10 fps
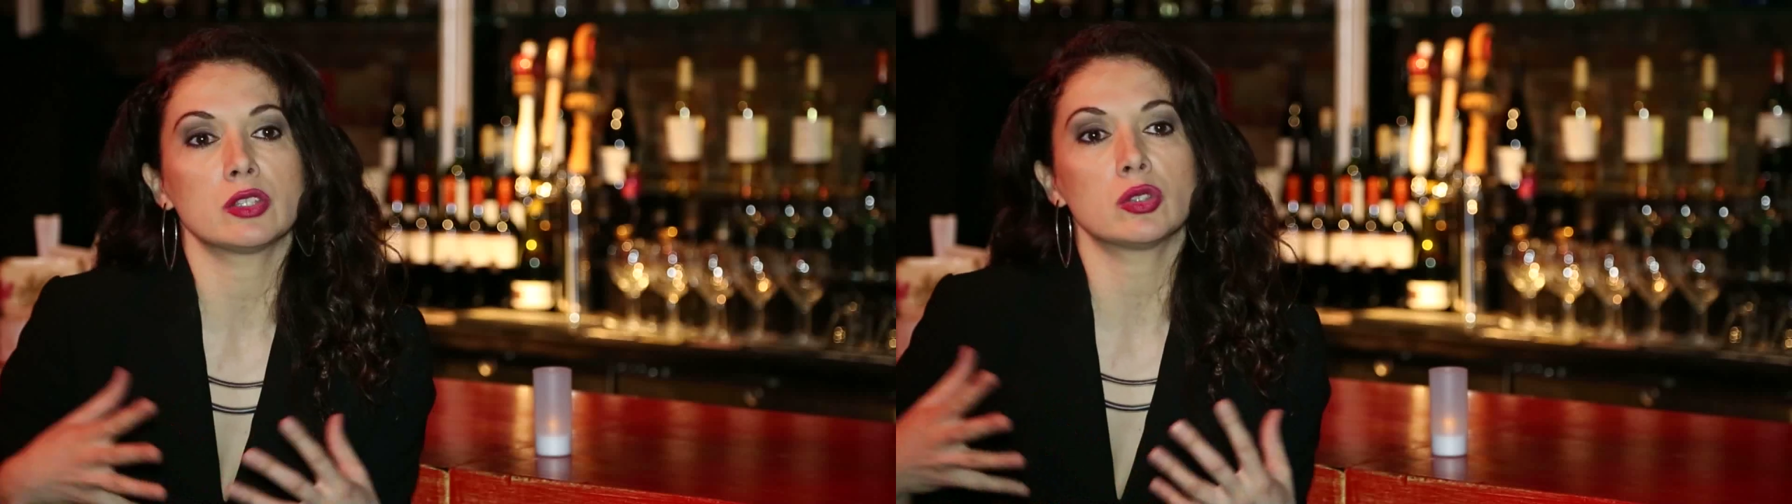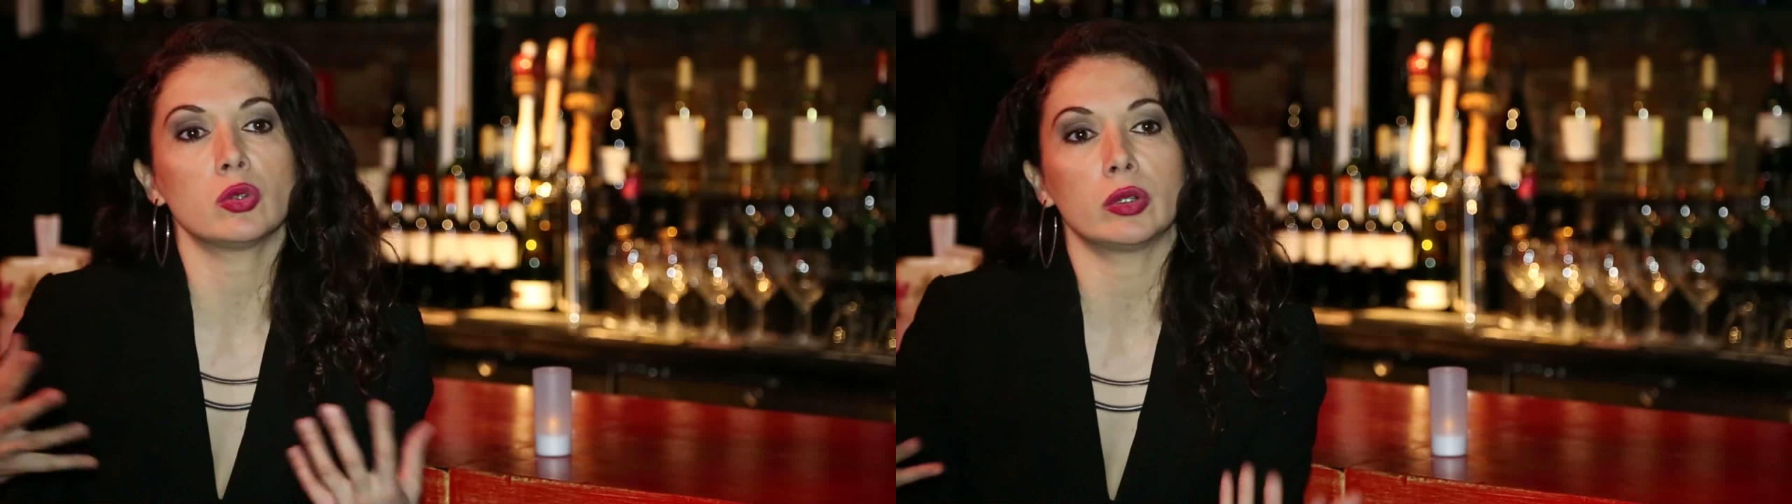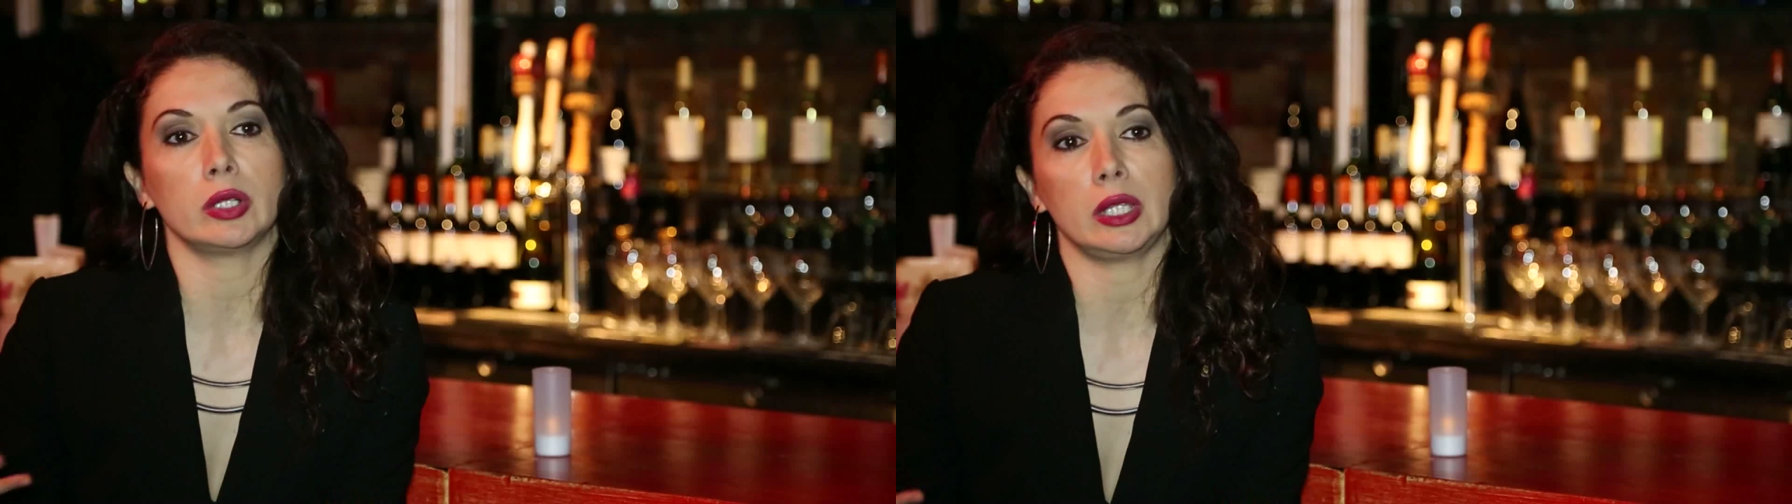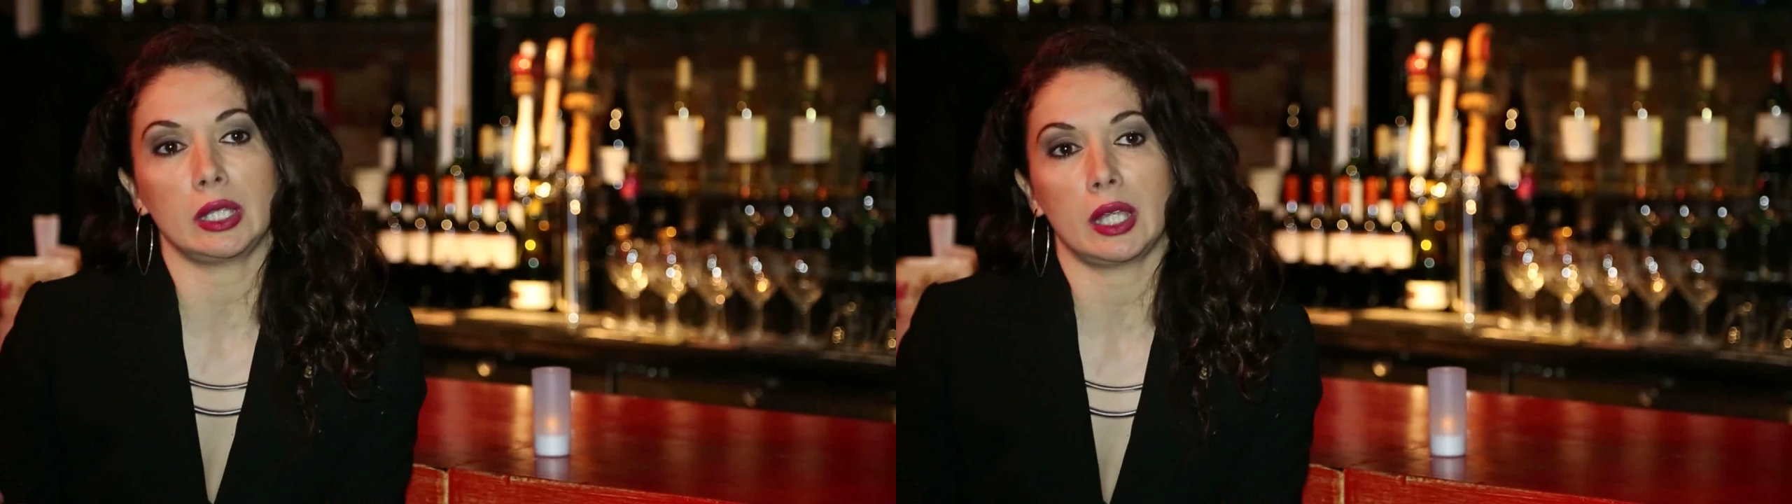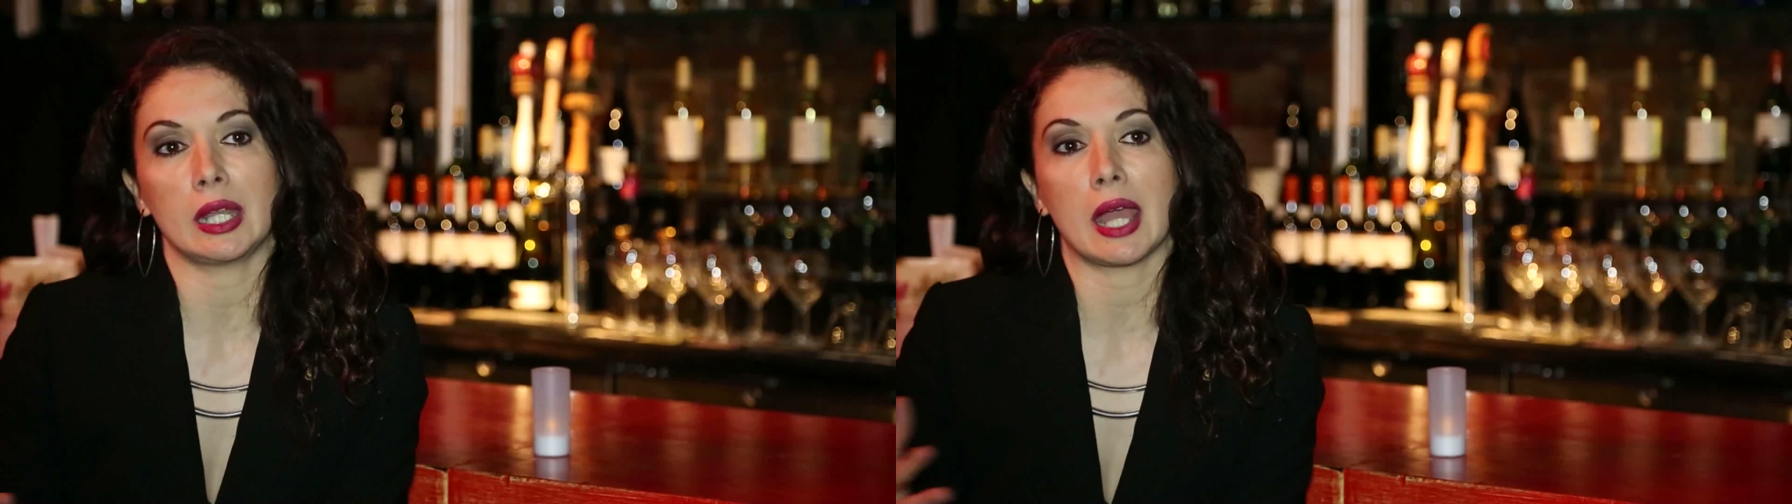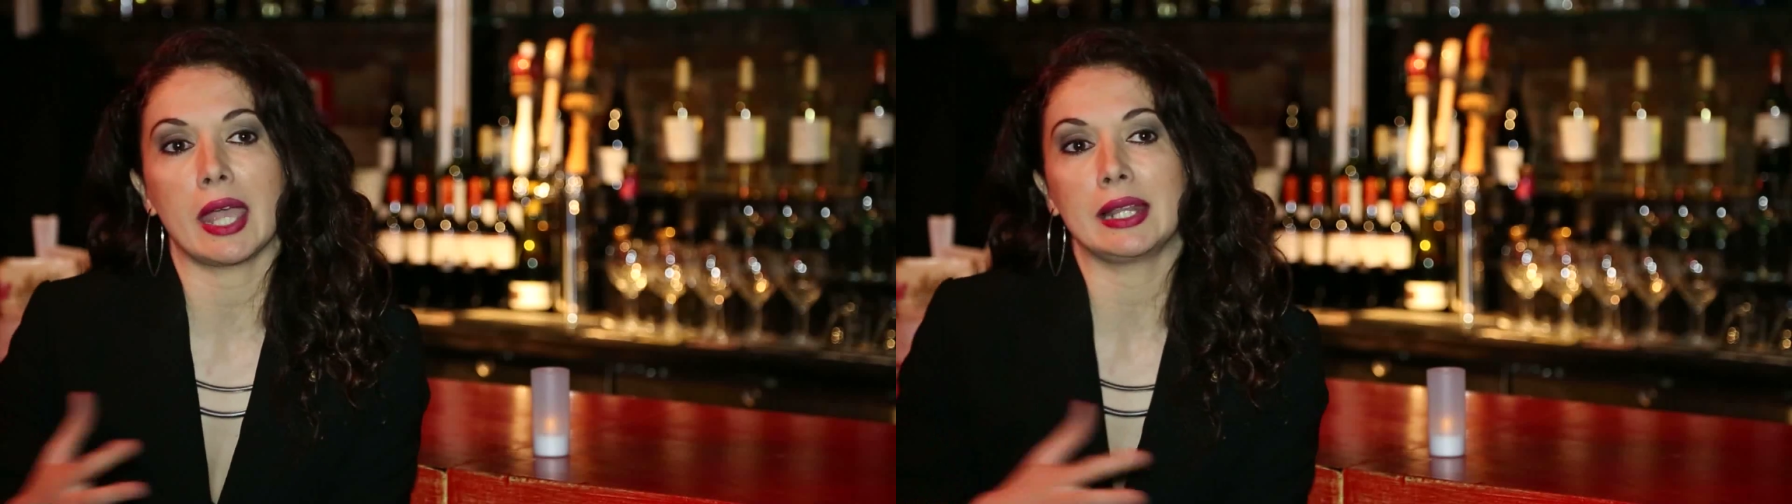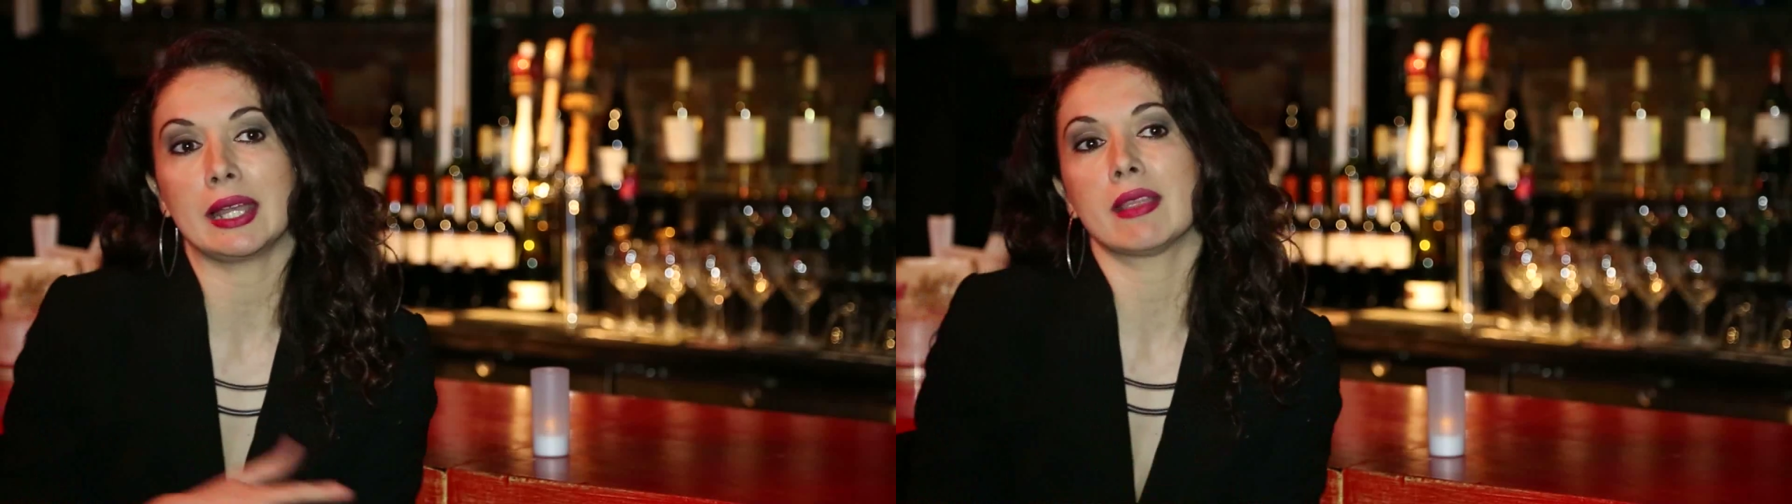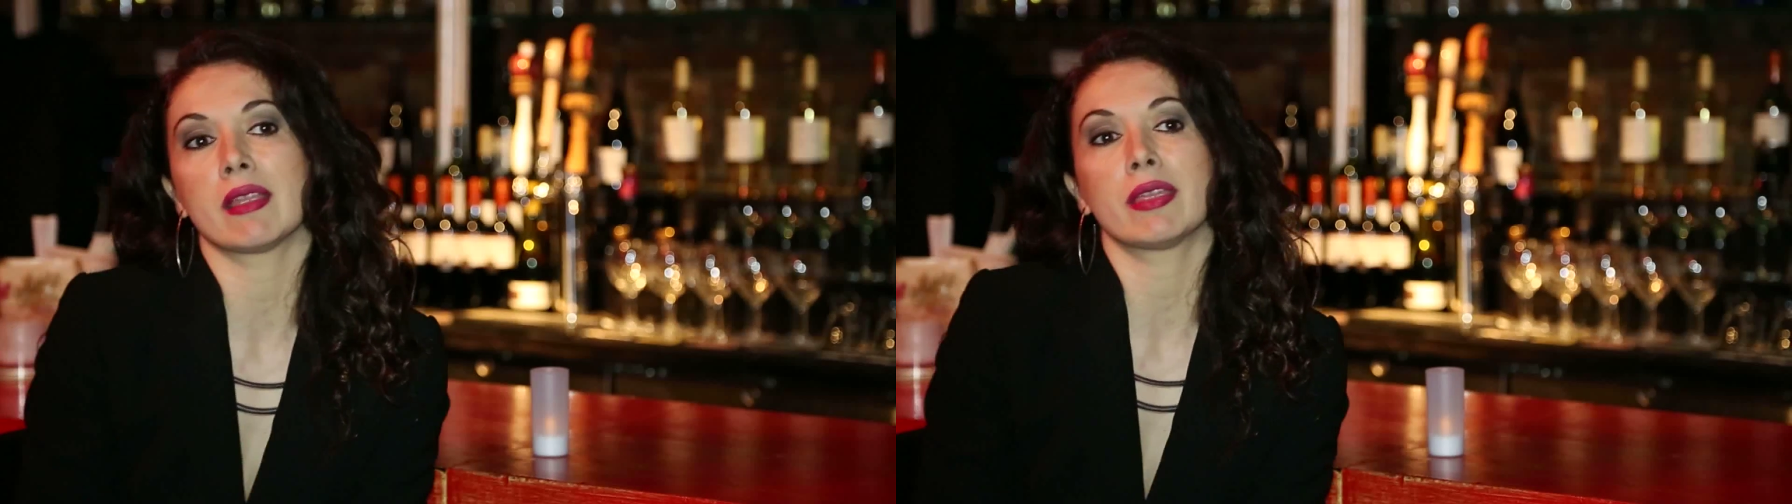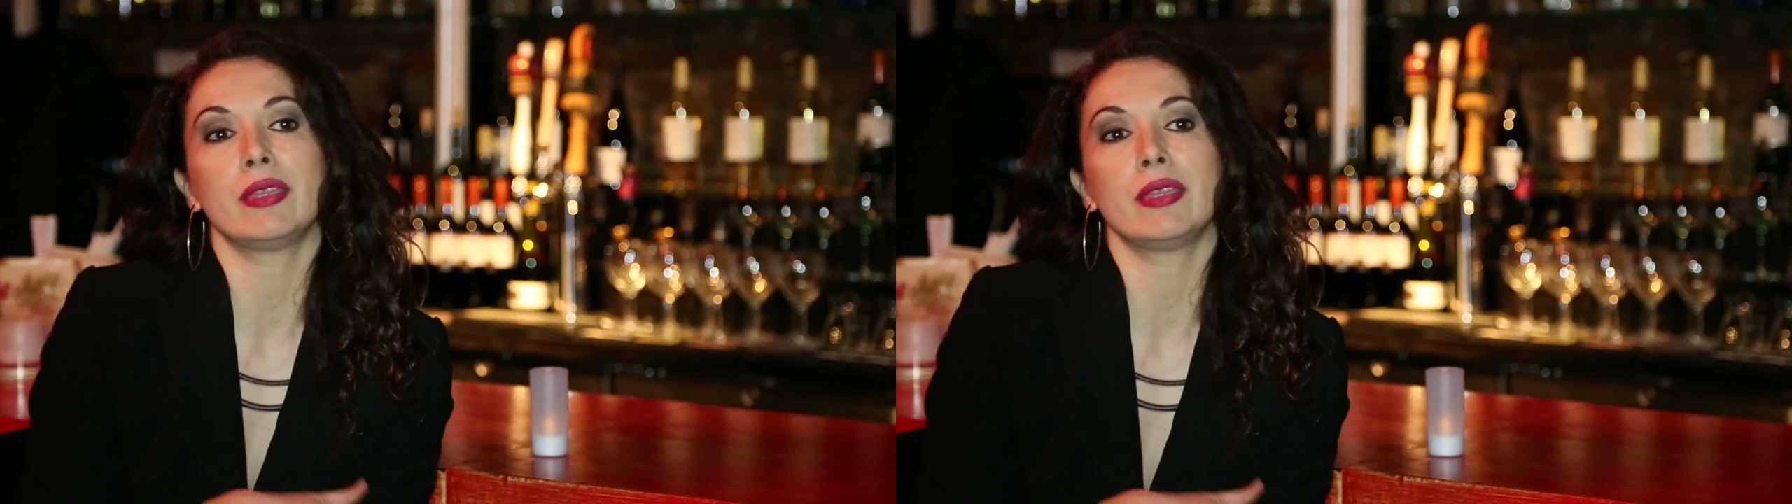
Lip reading: a story and highlight the